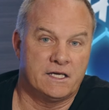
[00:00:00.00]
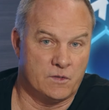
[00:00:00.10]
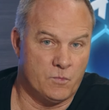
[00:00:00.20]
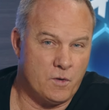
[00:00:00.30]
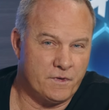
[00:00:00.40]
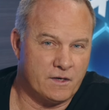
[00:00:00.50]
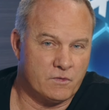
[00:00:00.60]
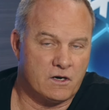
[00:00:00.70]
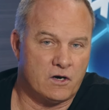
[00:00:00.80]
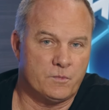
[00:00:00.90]
In the moment that
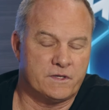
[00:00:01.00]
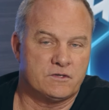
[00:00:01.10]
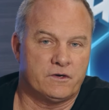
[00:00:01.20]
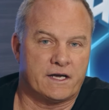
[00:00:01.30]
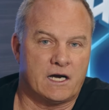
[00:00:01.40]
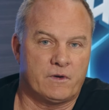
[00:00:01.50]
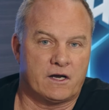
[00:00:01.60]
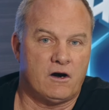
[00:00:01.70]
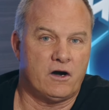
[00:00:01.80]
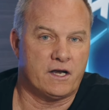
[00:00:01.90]
Ricardo Montoya got red
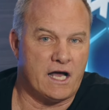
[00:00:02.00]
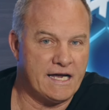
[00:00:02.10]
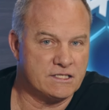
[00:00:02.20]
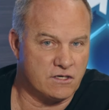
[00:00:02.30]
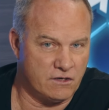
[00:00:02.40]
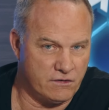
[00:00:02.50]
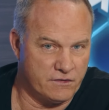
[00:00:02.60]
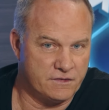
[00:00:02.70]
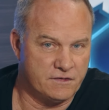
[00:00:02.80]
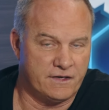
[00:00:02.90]
carded, I
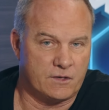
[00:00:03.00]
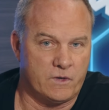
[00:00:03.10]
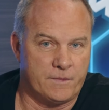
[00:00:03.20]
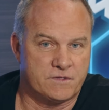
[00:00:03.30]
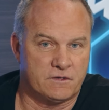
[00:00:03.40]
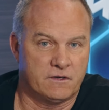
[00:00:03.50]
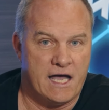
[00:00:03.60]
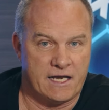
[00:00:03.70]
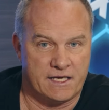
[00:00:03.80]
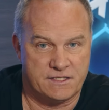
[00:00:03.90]
turned to Nick Webster
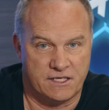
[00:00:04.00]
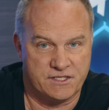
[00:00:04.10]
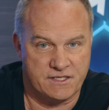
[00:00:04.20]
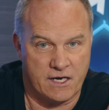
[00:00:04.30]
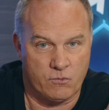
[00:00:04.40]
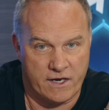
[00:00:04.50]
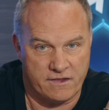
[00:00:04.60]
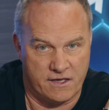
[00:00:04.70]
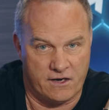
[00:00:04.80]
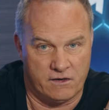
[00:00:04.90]
and I said, stay
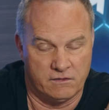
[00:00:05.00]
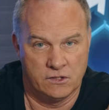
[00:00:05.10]
right there.